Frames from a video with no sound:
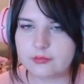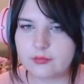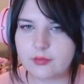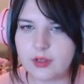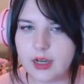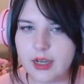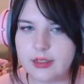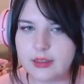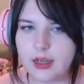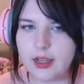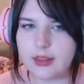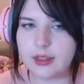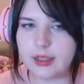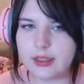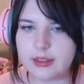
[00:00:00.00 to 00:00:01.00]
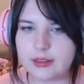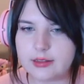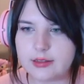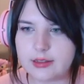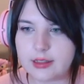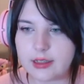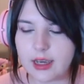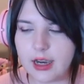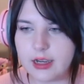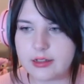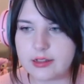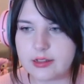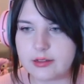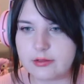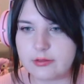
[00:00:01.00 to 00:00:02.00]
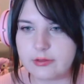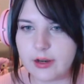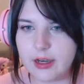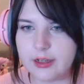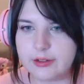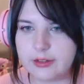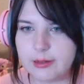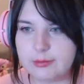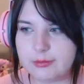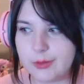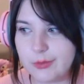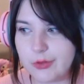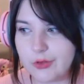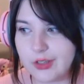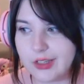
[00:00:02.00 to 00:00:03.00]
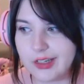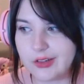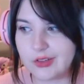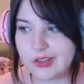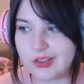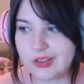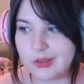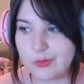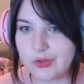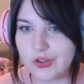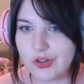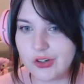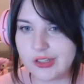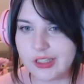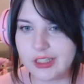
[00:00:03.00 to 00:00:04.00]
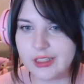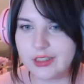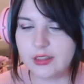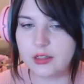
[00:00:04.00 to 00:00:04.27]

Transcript: I, I like the characters in Fire Emblem Three Houses, I'm sorry.